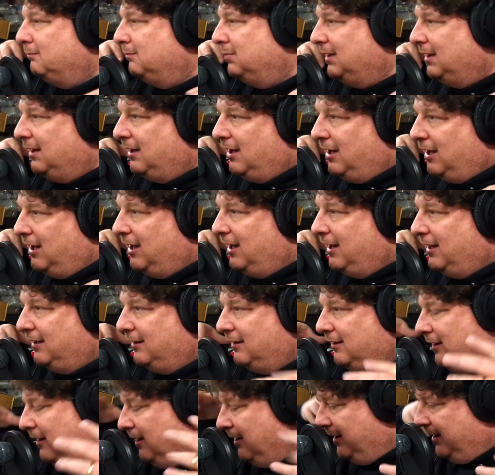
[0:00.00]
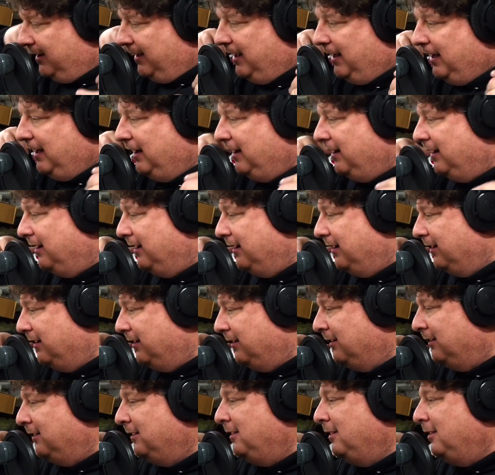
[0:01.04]
blonde, long
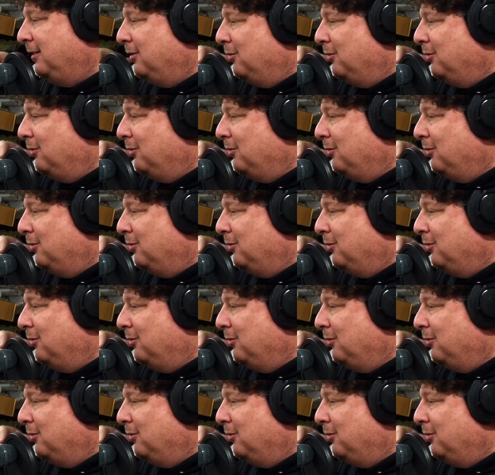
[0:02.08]
hair,